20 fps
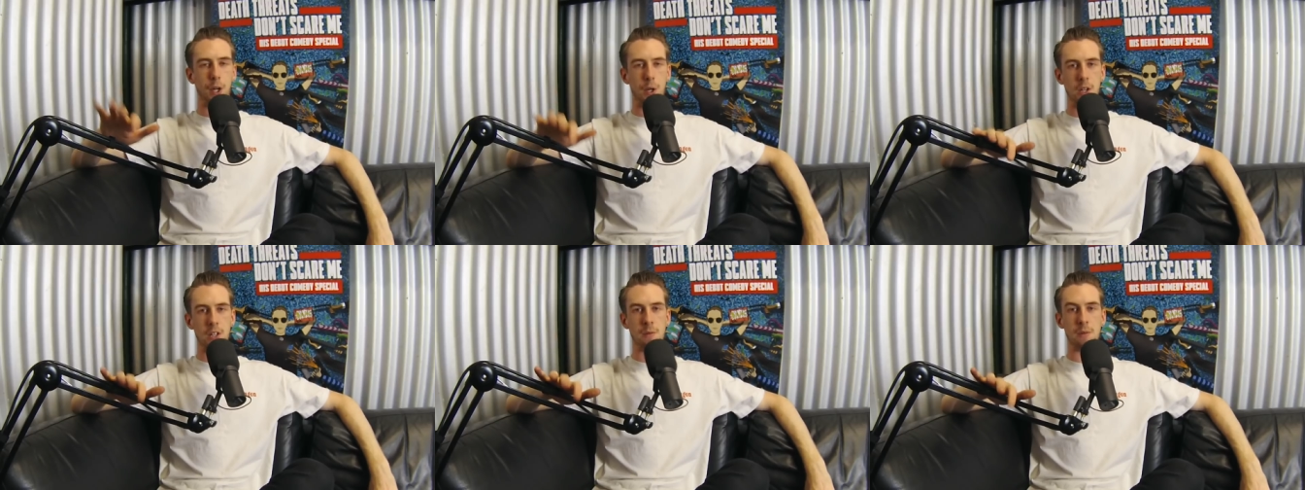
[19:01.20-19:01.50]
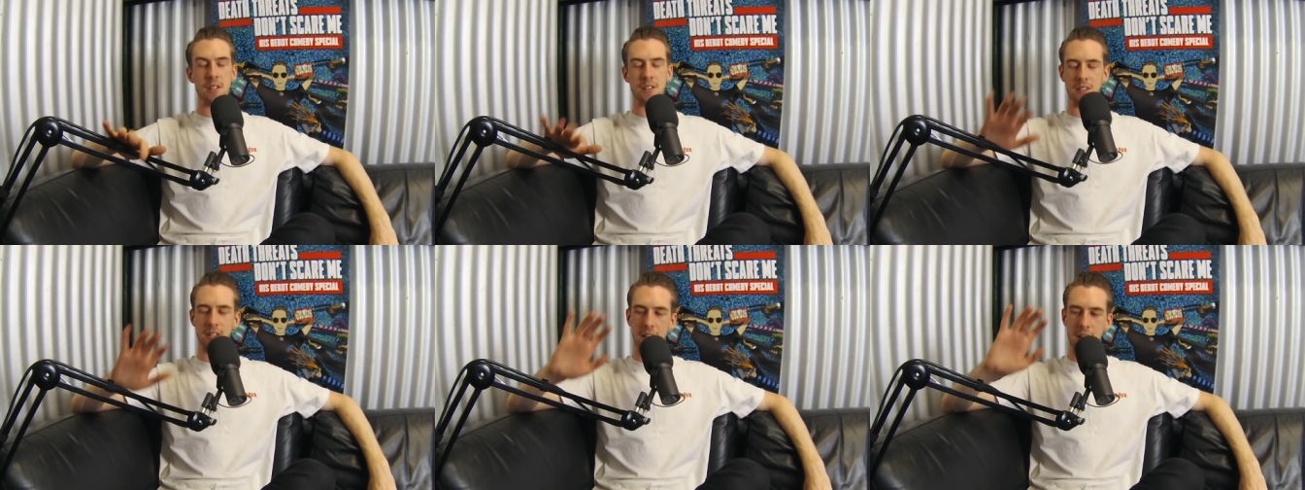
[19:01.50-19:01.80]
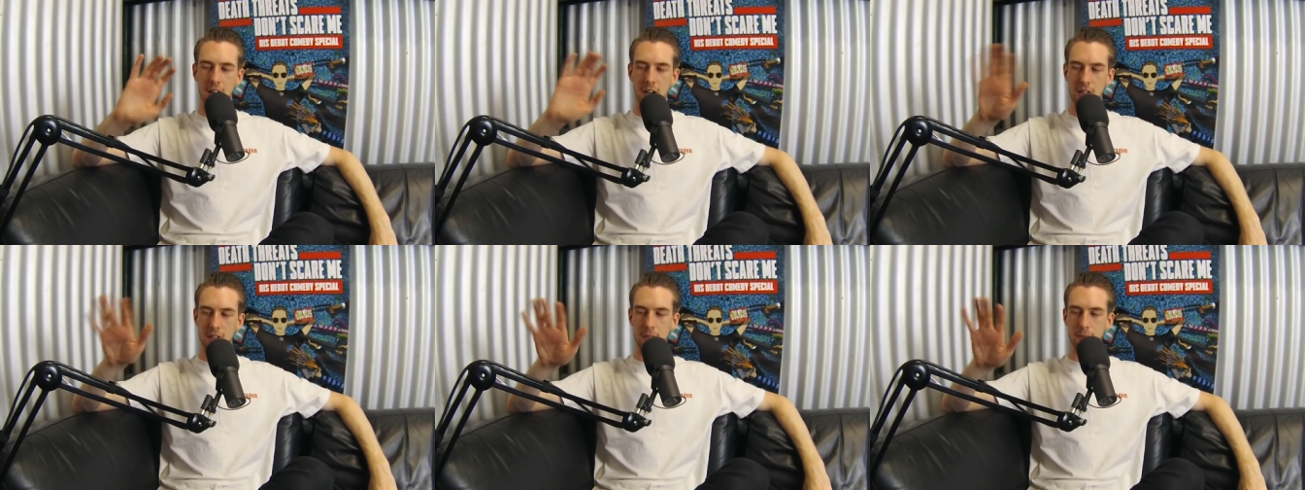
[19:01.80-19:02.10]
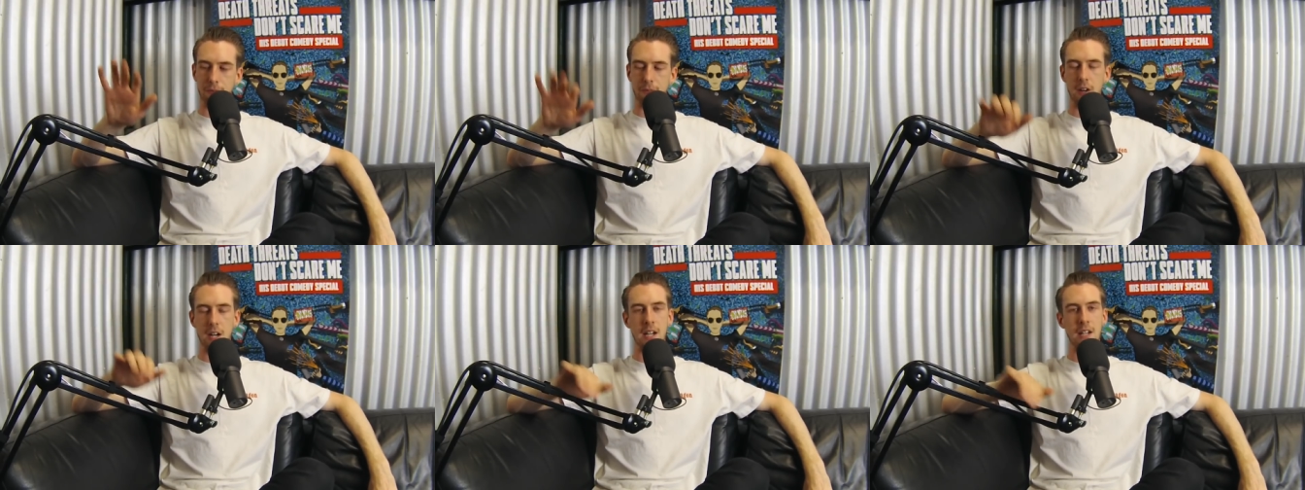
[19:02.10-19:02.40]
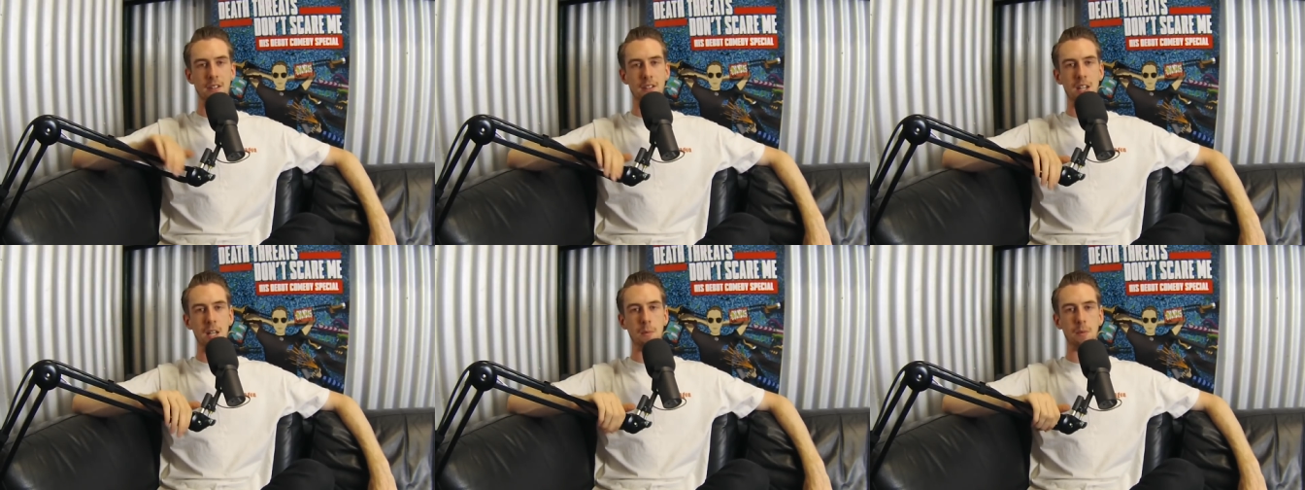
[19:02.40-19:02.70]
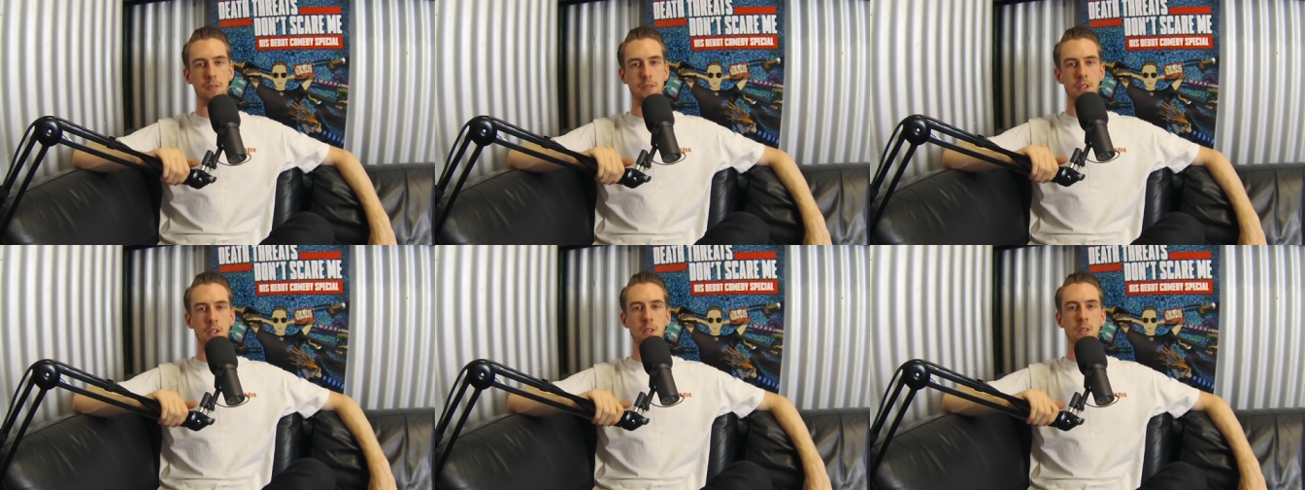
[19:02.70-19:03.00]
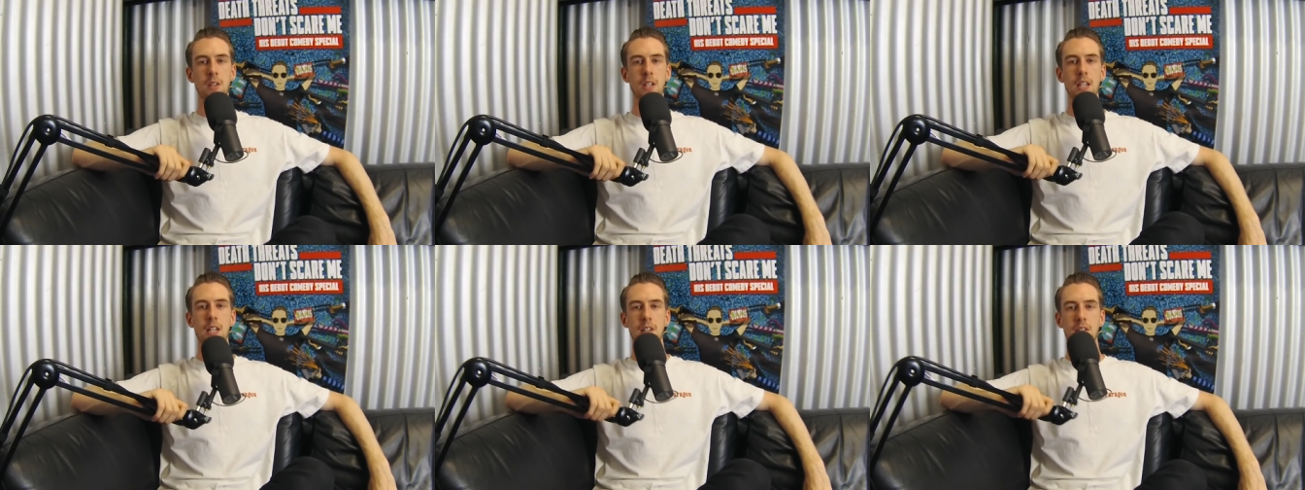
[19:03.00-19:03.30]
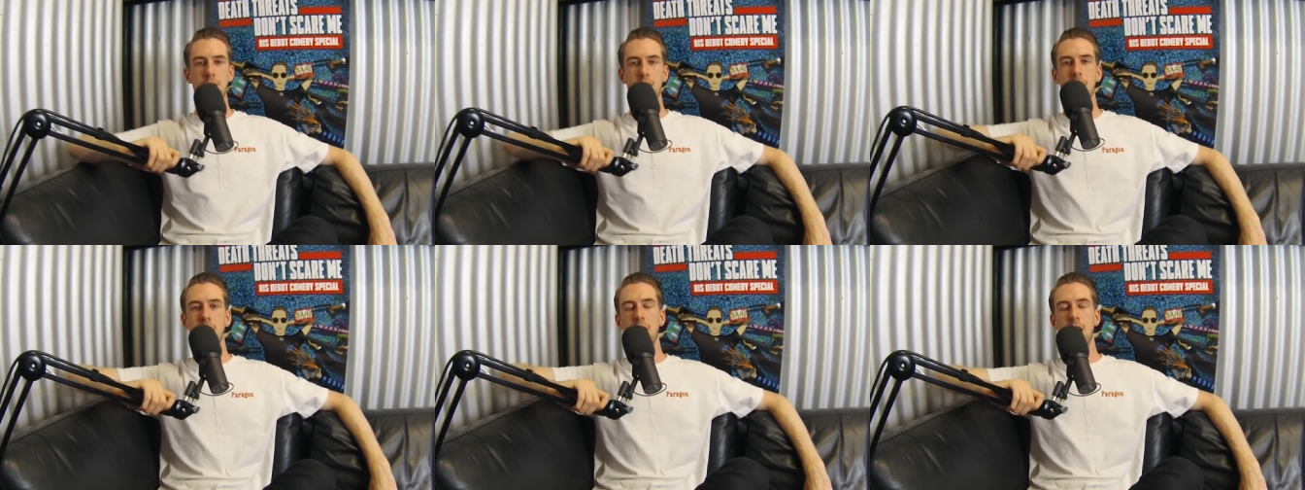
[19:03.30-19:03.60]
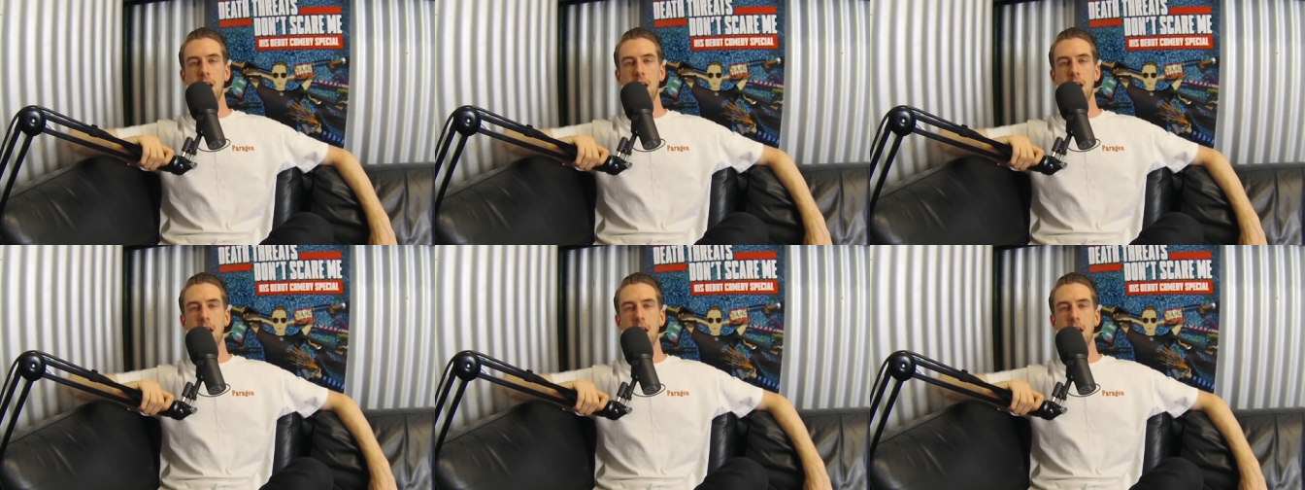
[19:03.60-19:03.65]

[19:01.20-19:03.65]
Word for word: Christmas and then I got some fucking tips for New Year's.